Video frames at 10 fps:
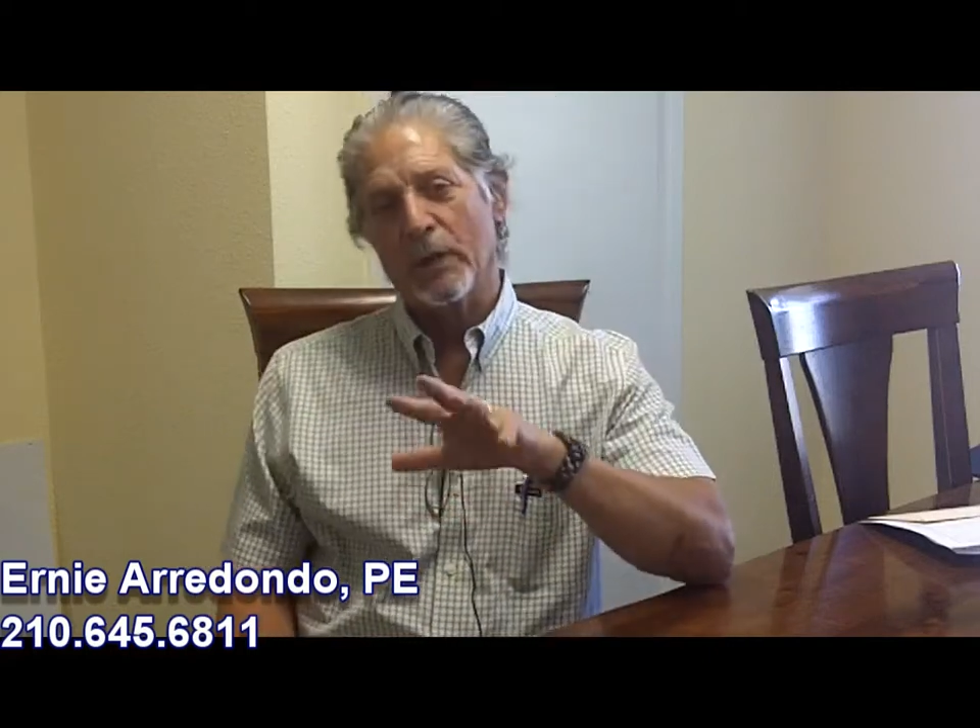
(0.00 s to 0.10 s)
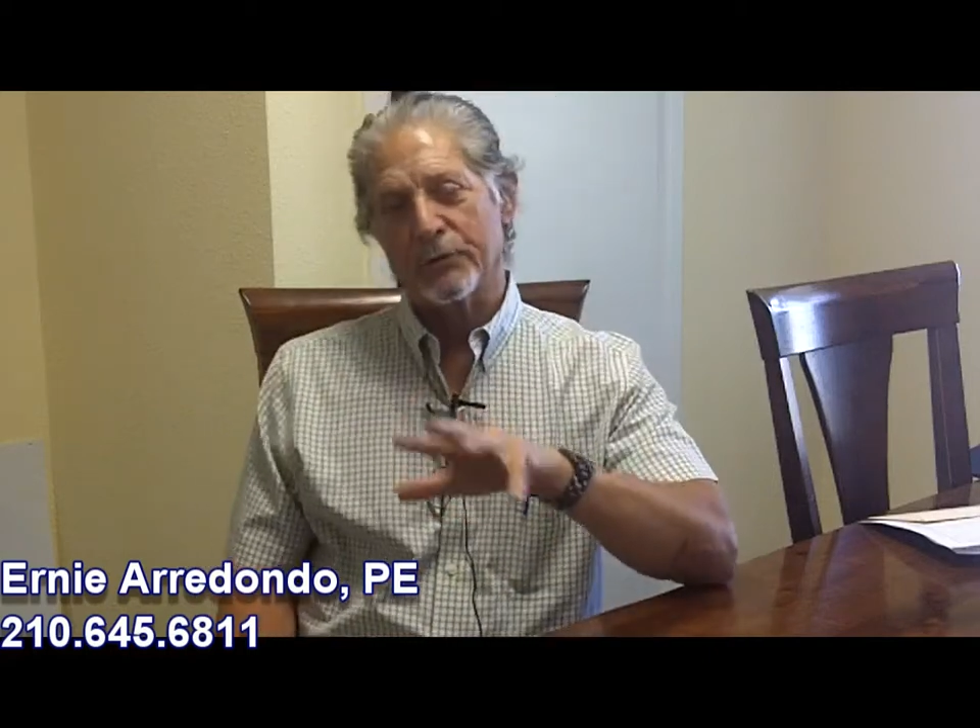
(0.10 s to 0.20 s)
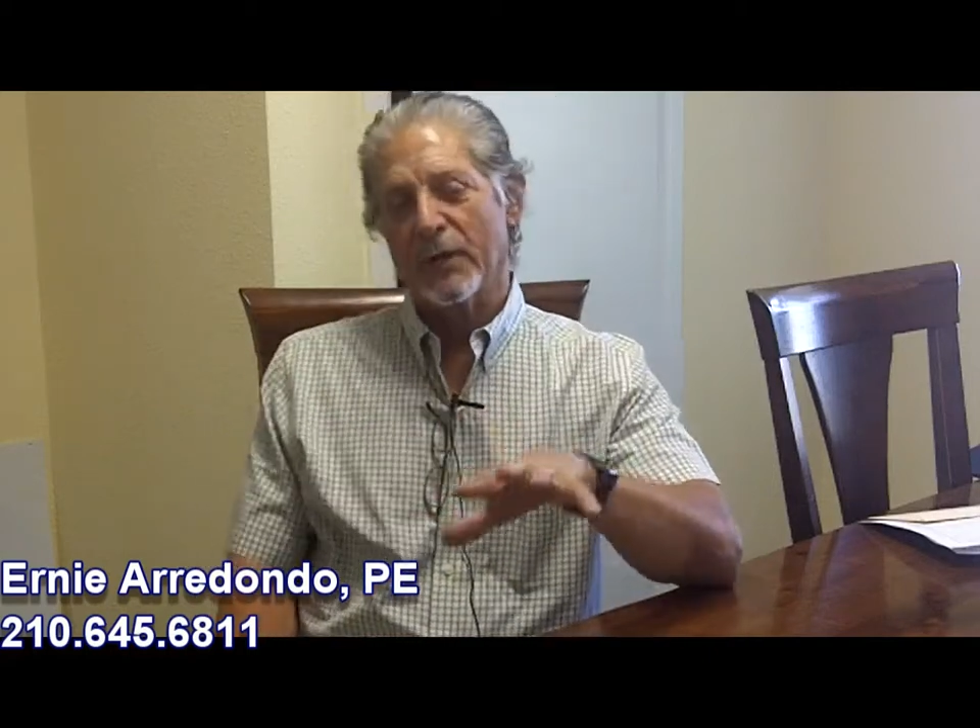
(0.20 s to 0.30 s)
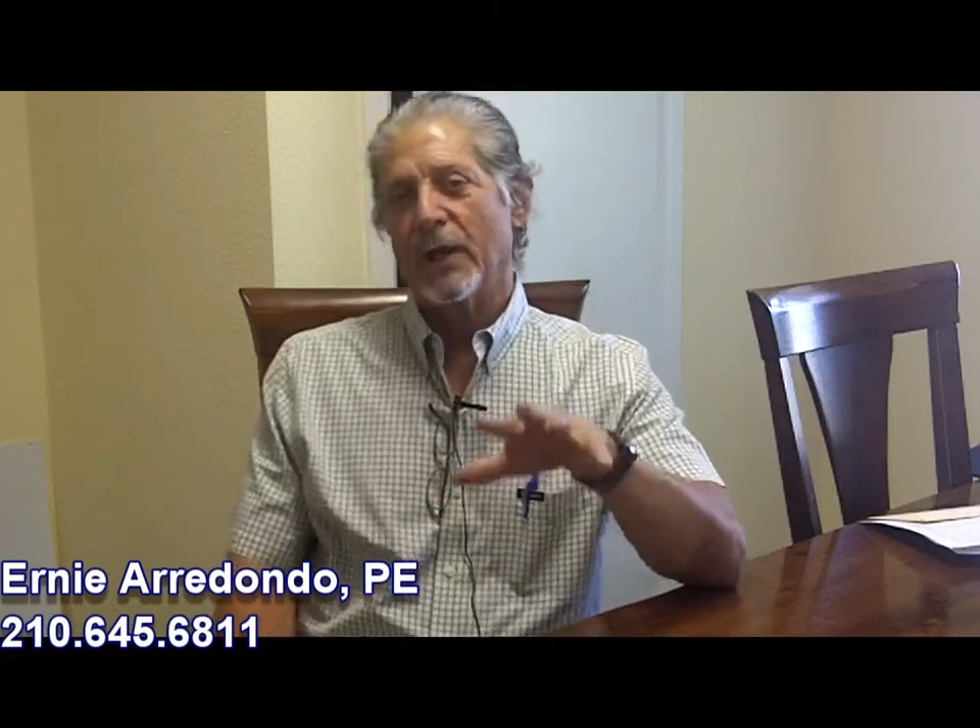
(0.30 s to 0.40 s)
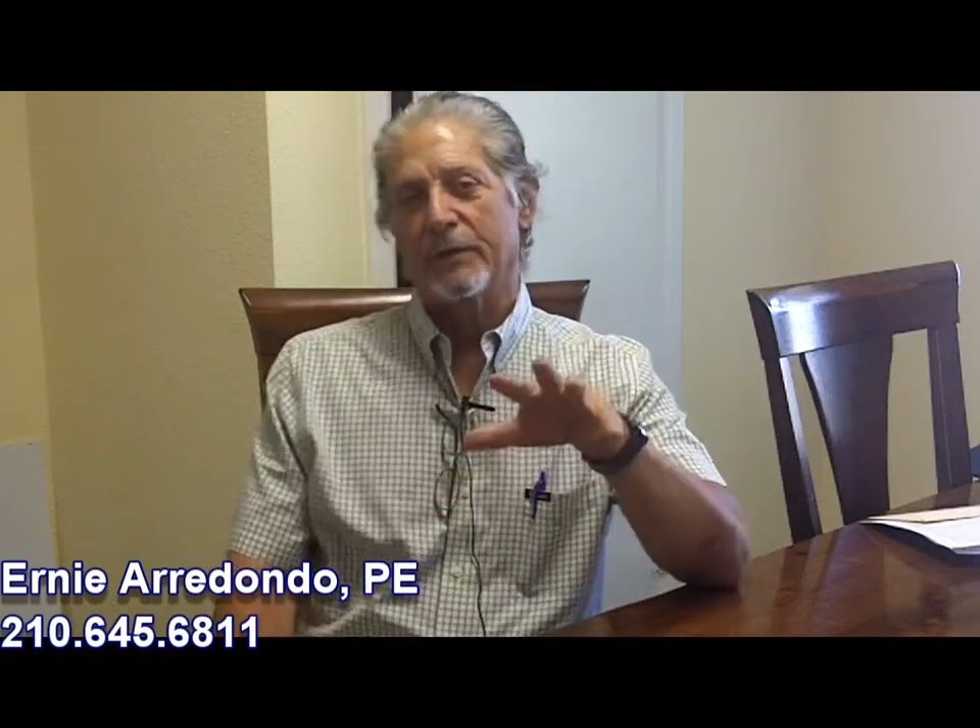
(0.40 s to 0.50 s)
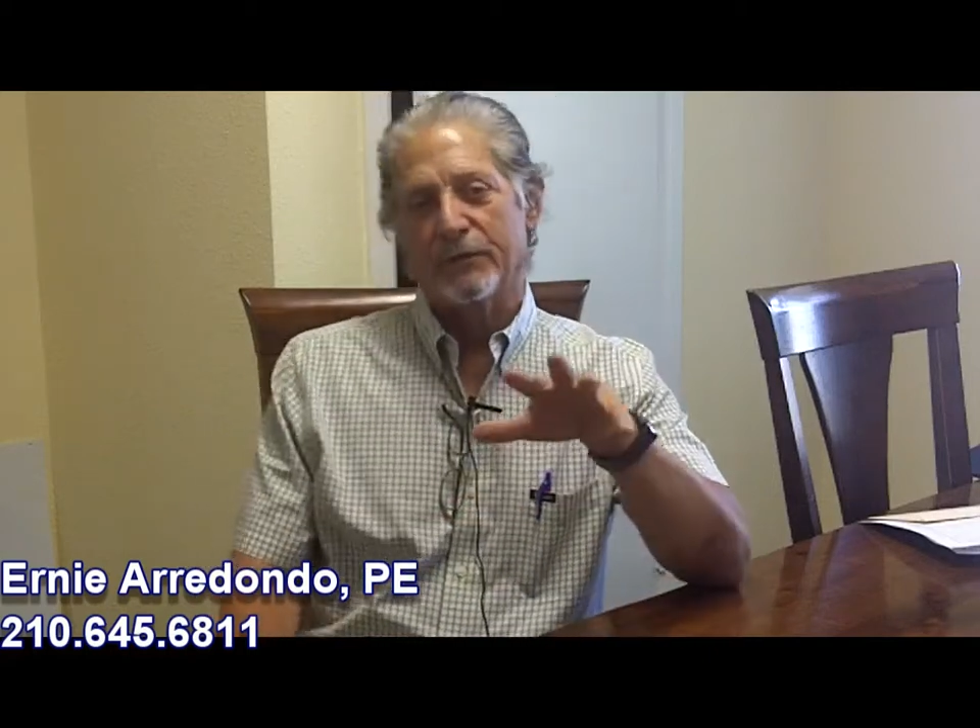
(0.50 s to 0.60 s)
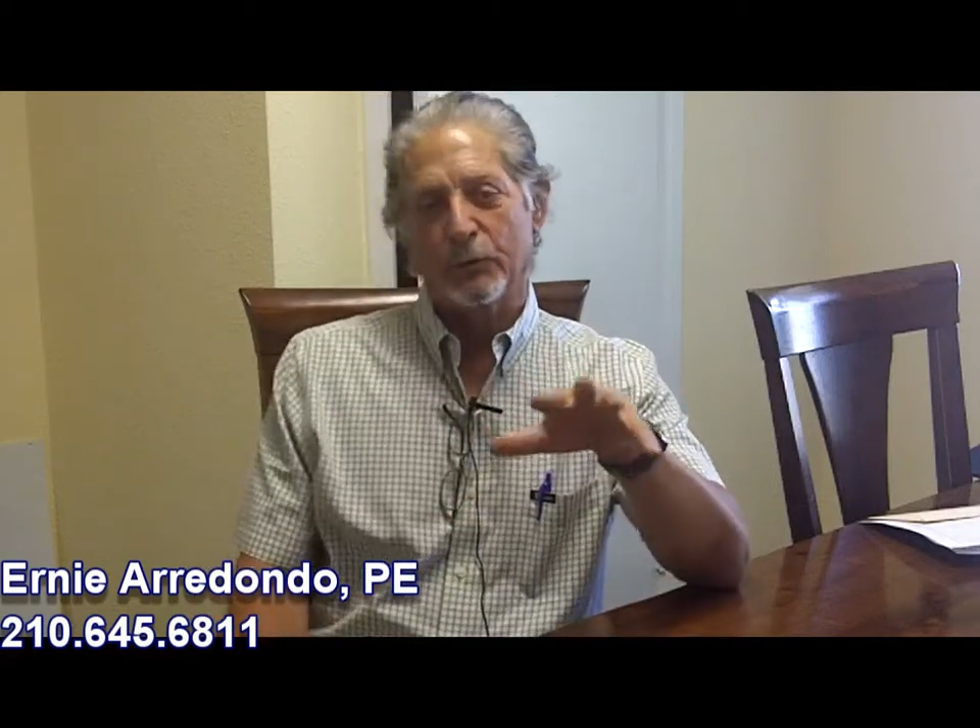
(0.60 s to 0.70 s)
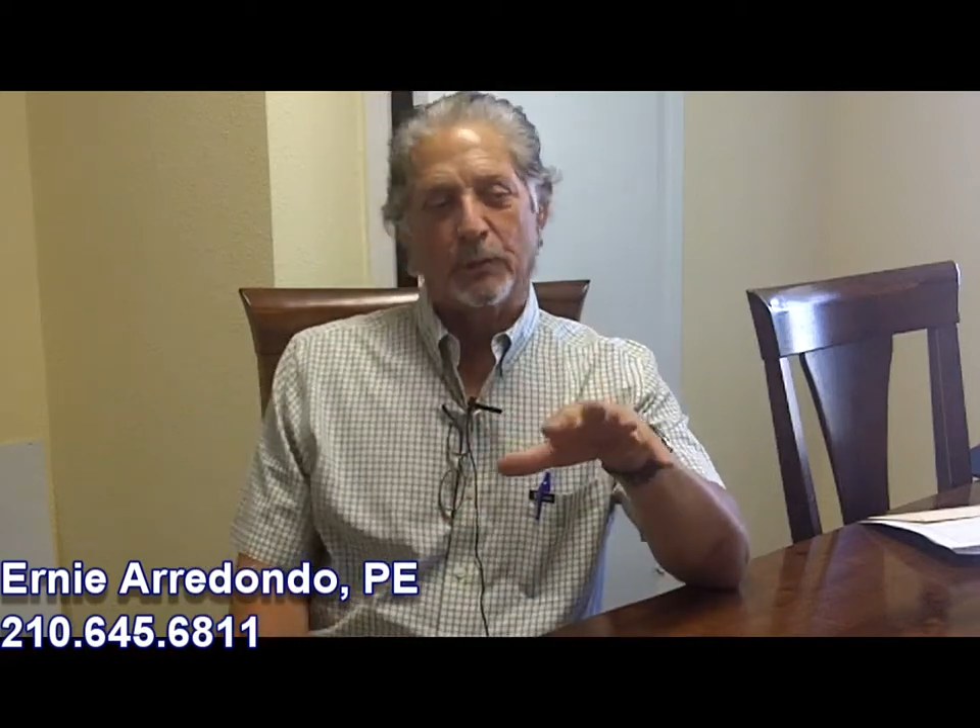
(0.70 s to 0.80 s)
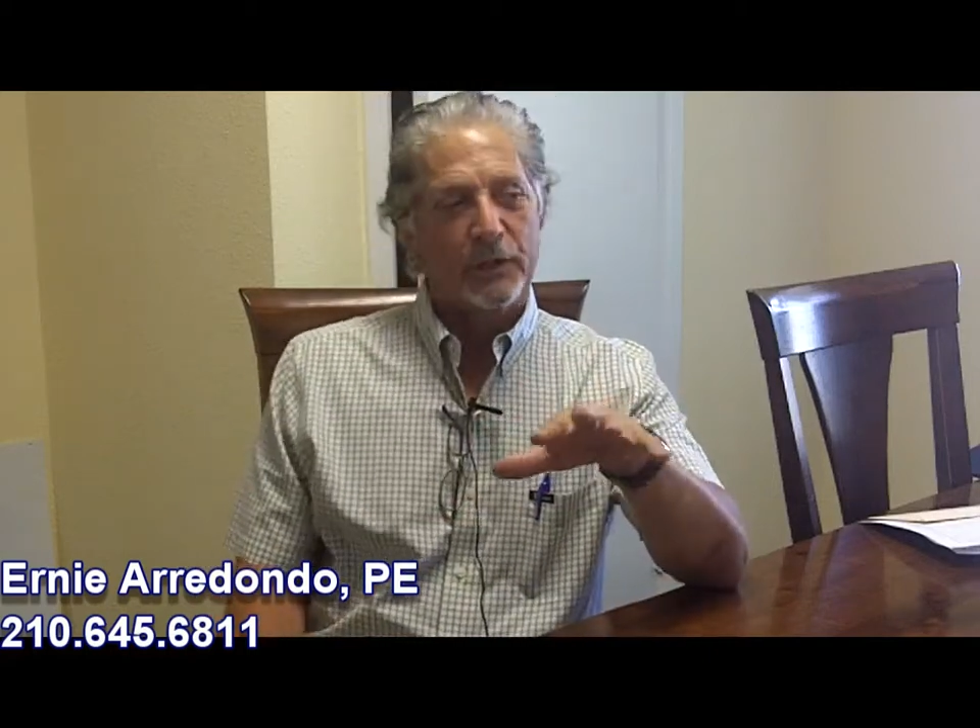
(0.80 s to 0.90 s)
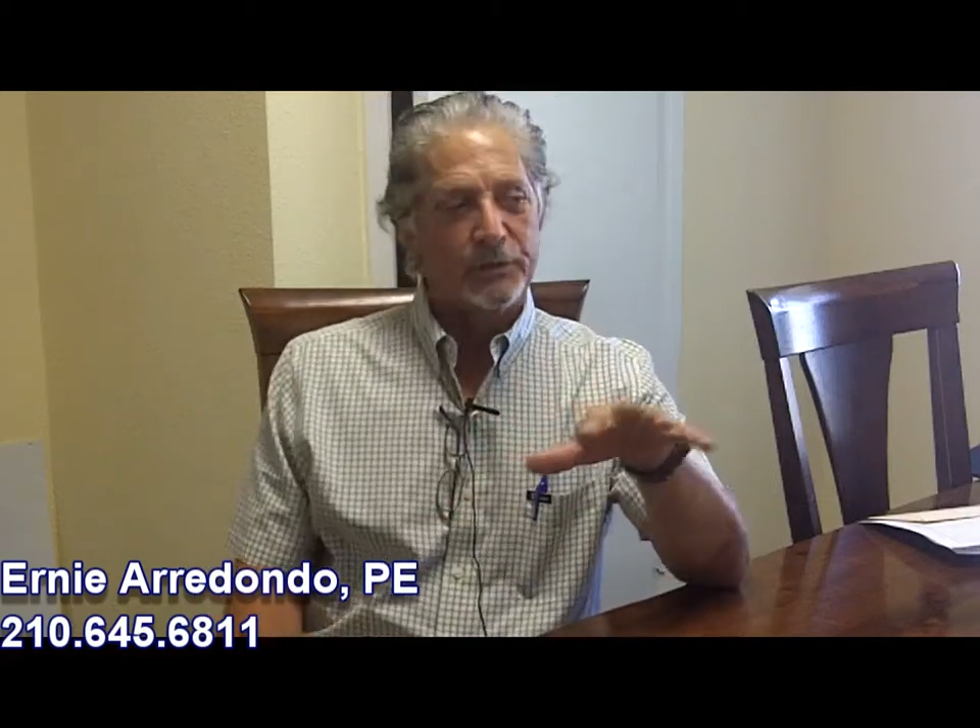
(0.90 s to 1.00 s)
outside in a
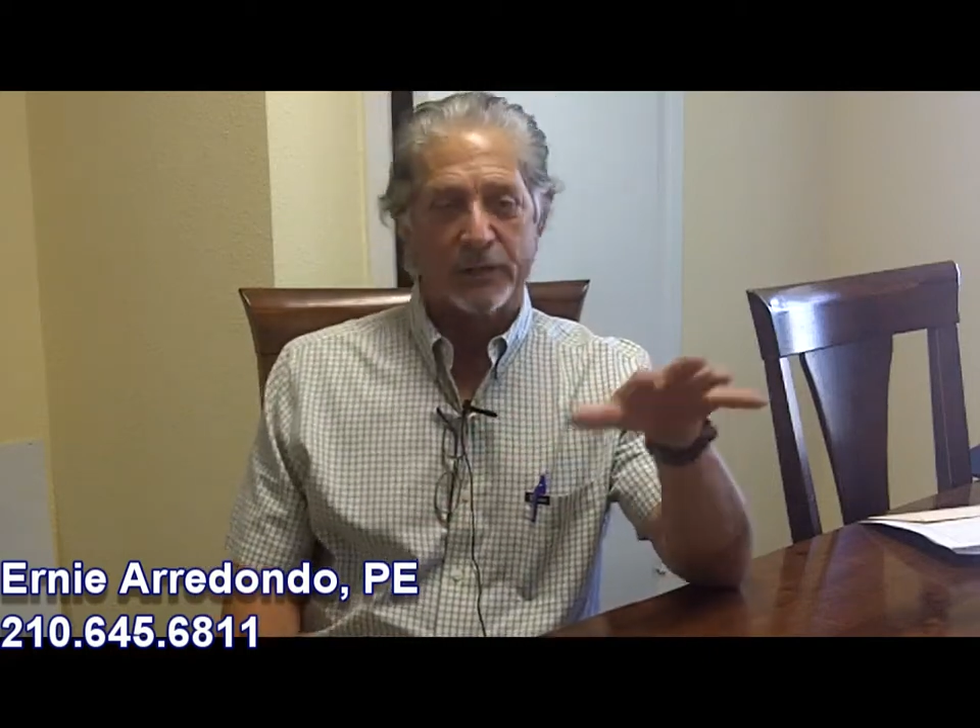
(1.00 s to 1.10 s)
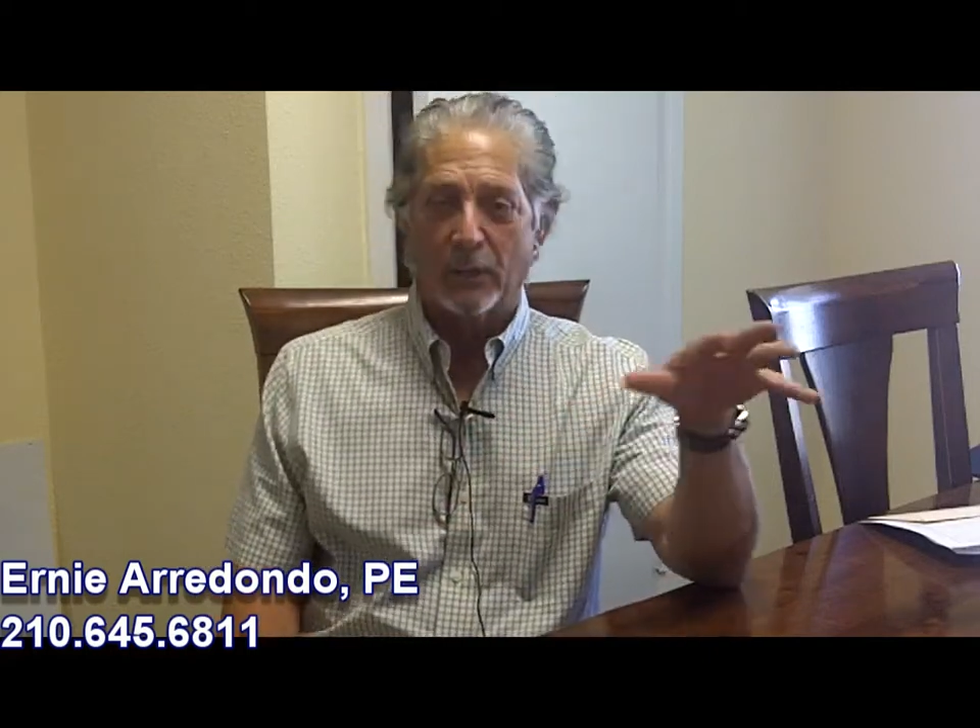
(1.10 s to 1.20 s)
few minutes,